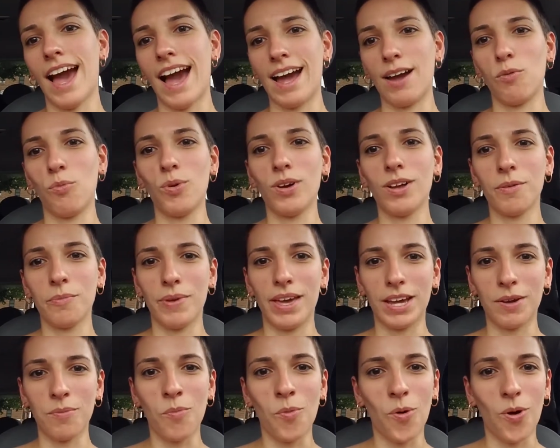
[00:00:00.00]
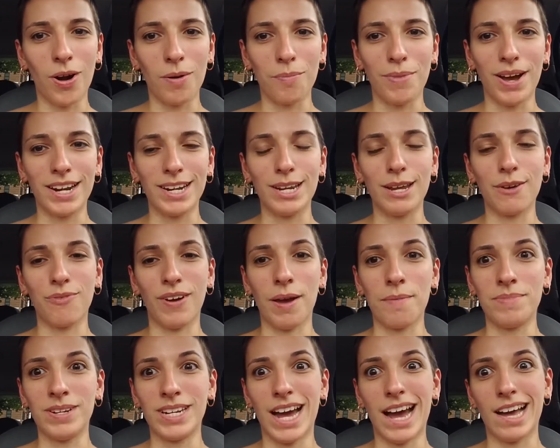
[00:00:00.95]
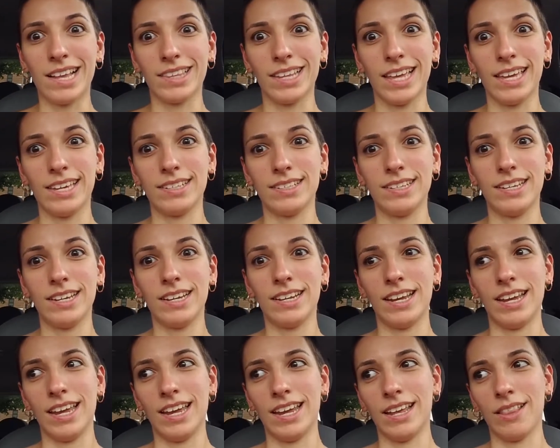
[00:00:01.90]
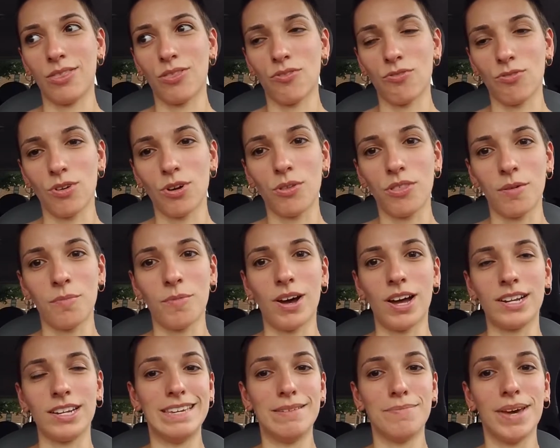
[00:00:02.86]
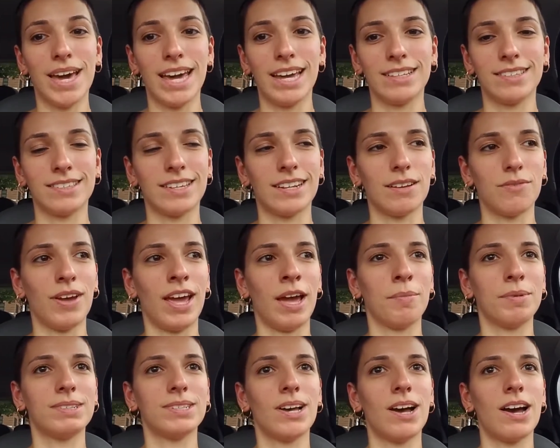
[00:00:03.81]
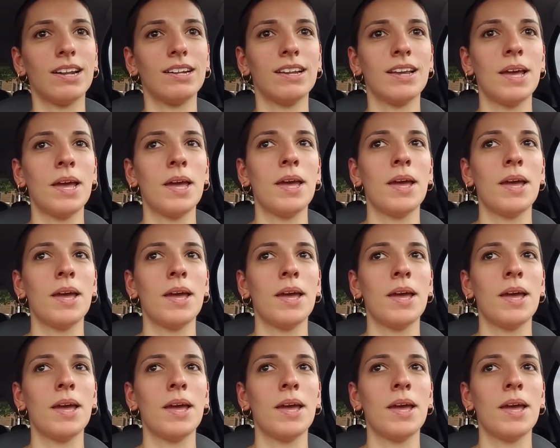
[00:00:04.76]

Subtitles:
I will make more money if I'm not lazy and throw them on eBay instead of Amazon.